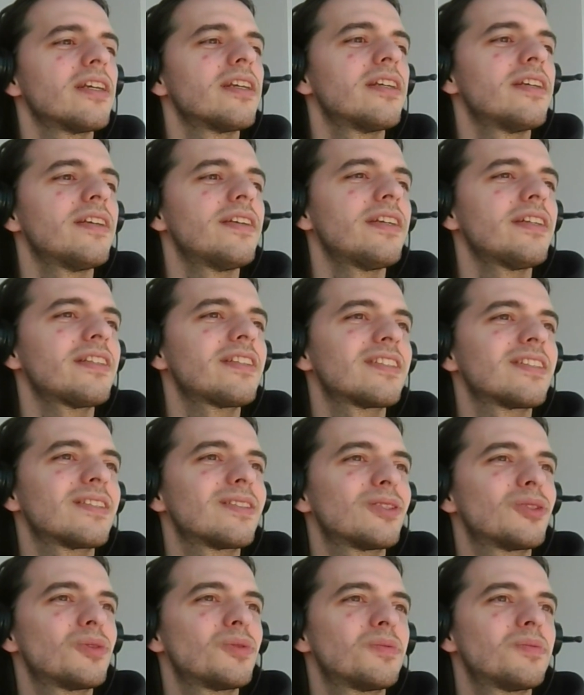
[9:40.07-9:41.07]

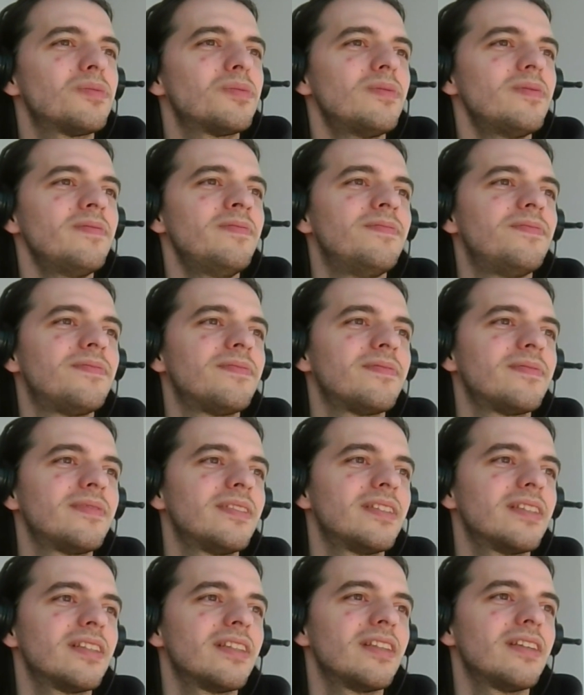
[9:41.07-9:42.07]
It's
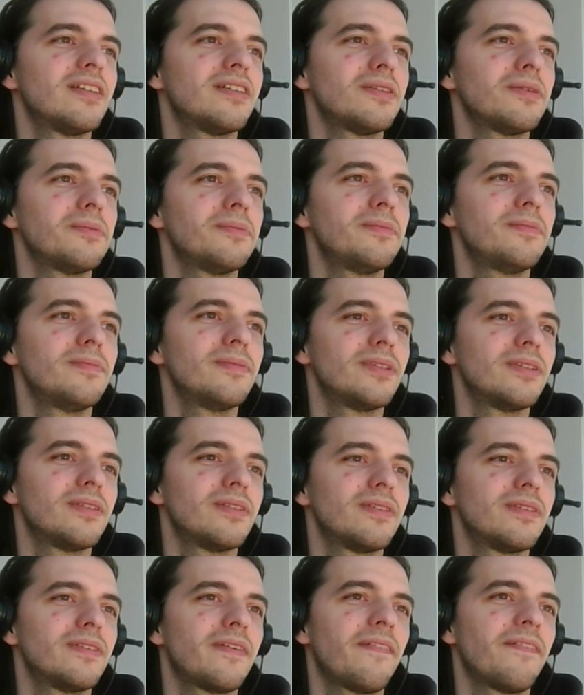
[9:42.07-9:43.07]
and
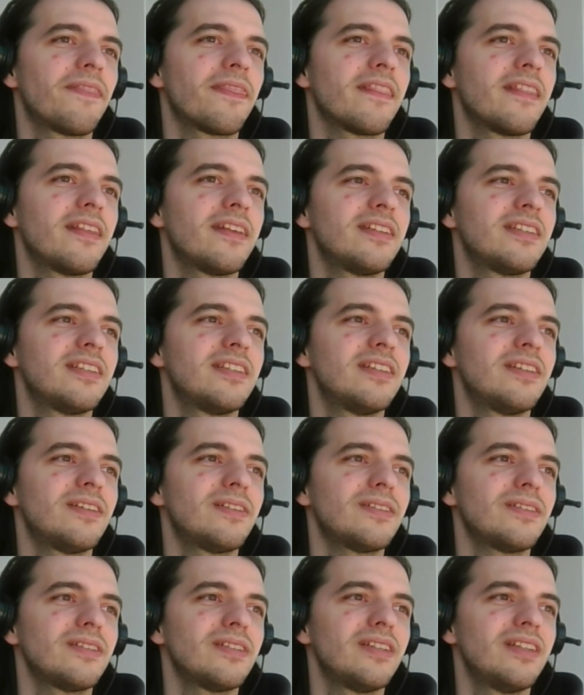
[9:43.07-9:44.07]

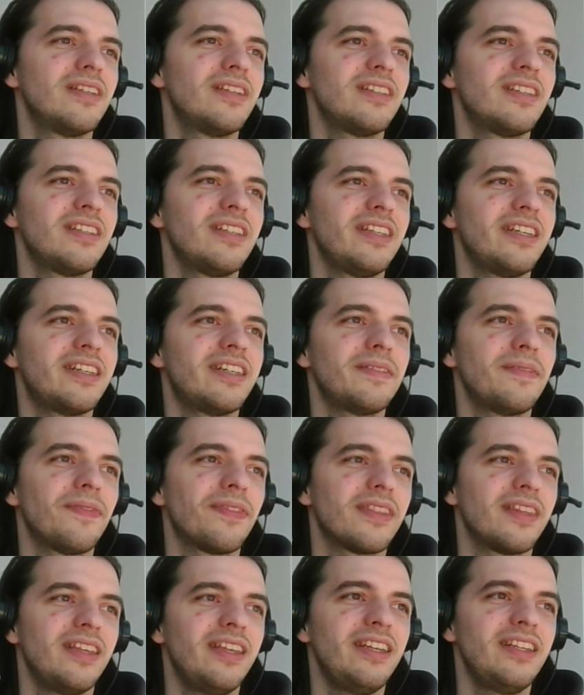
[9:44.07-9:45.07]
there are and yeah,
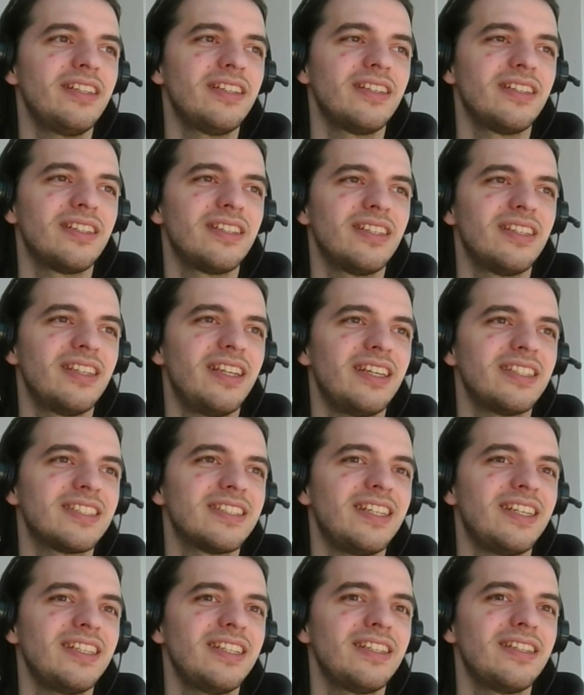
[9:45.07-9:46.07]
in
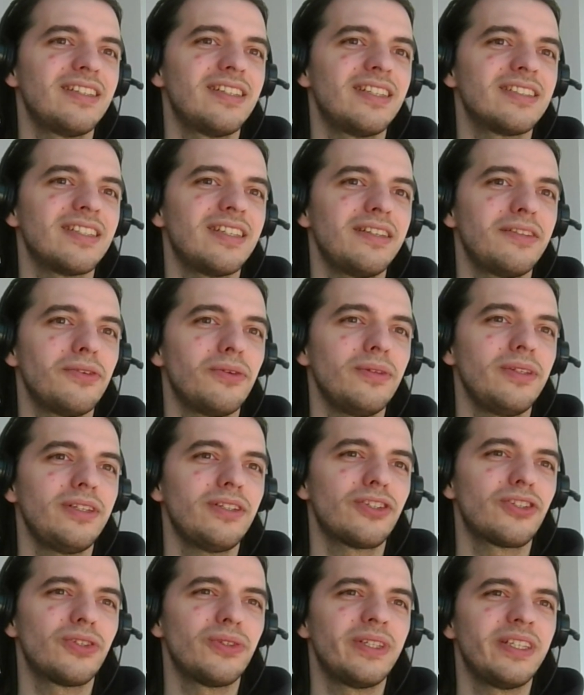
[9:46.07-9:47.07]
that's not the only
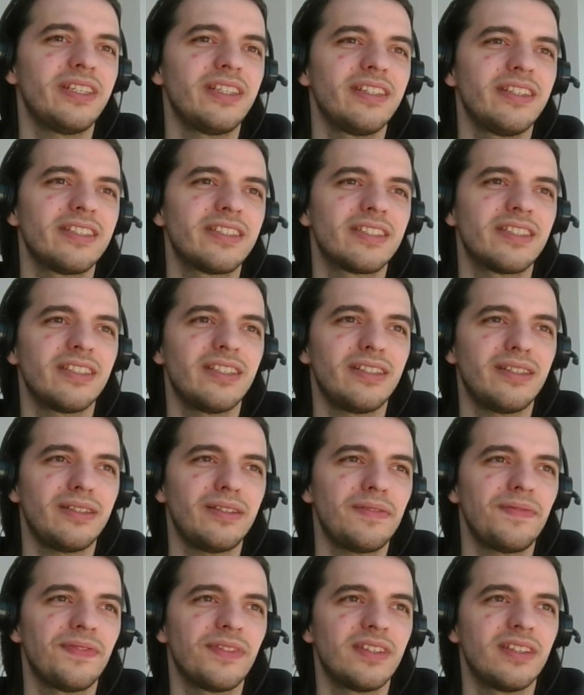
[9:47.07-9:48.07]
issue that this
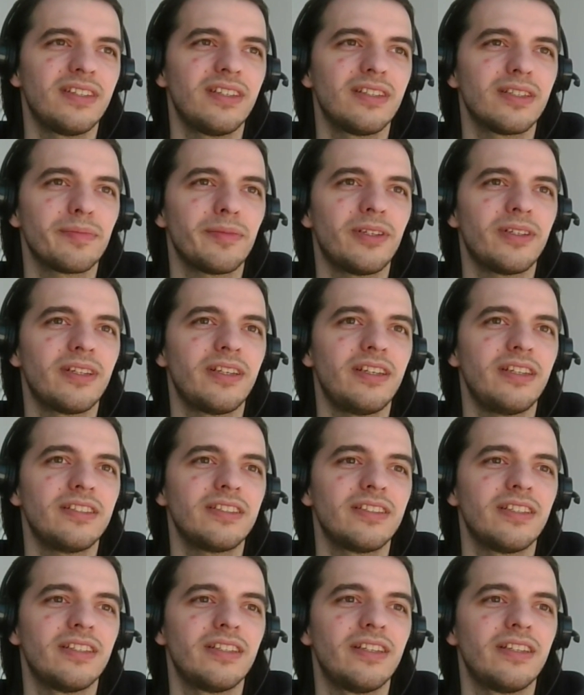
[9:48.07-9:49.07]
plot
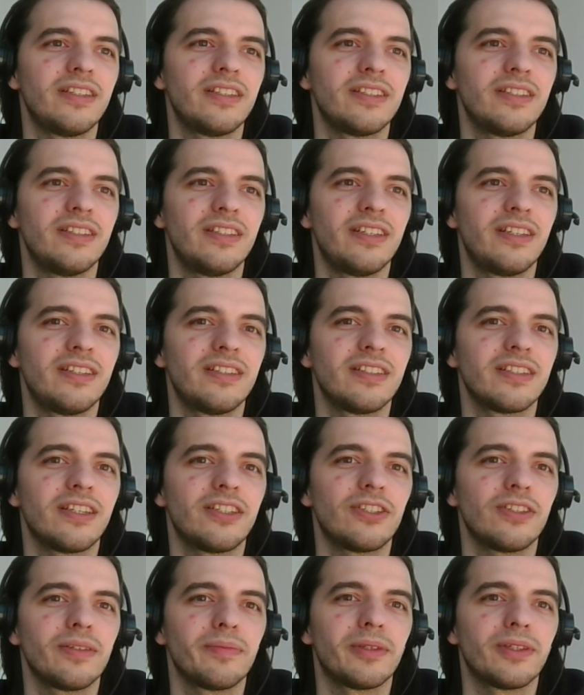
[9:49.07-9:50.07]
has, that is
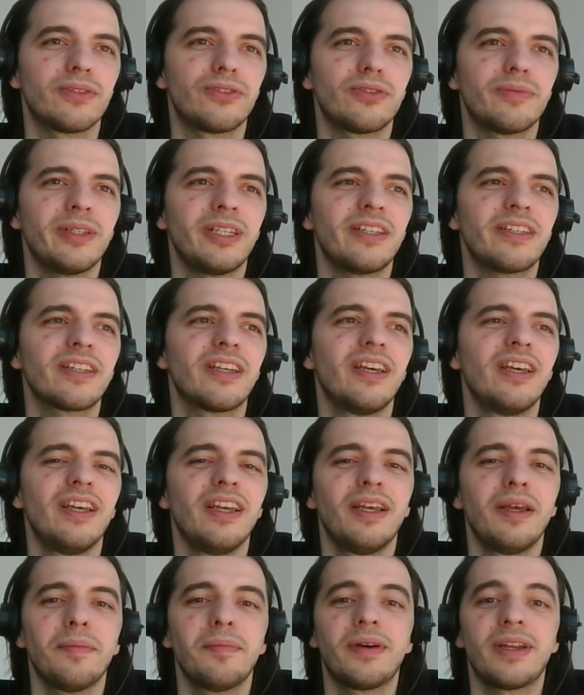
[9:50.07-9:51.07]
occasionally melodramatic,
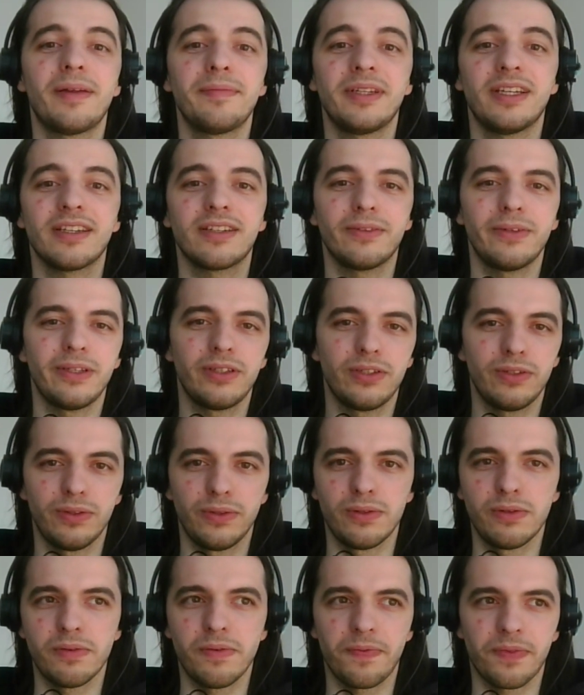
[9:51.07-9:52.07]
but I'm not going
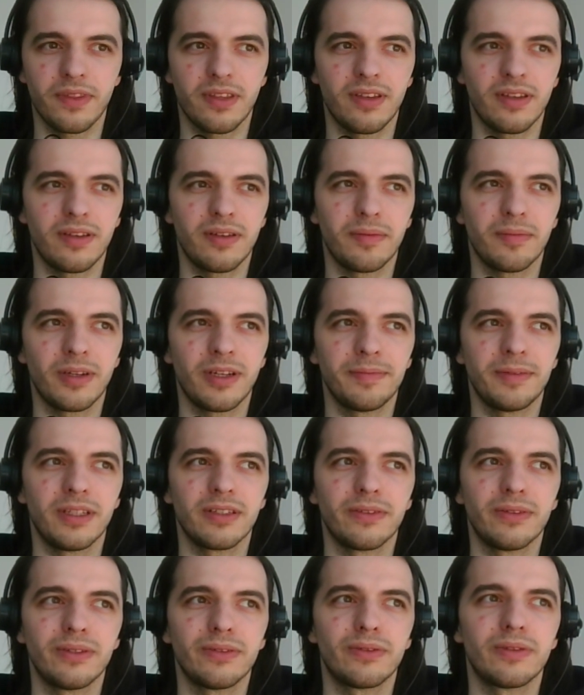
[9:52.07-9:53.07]
to
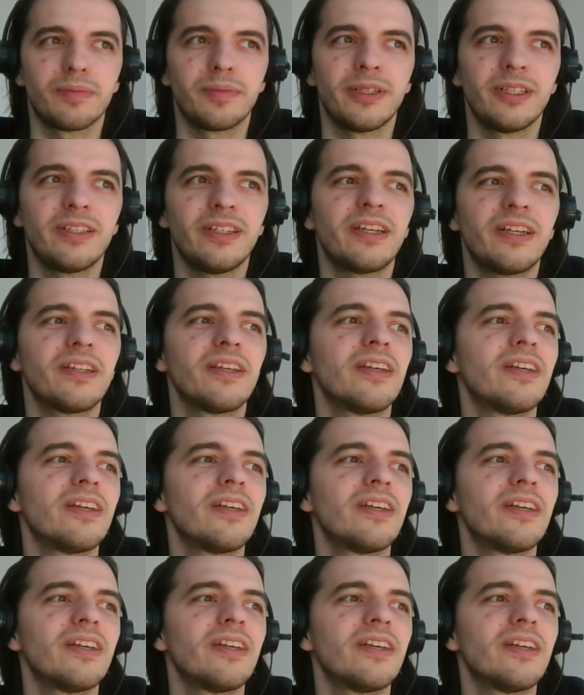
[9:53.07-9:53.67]
repeat that.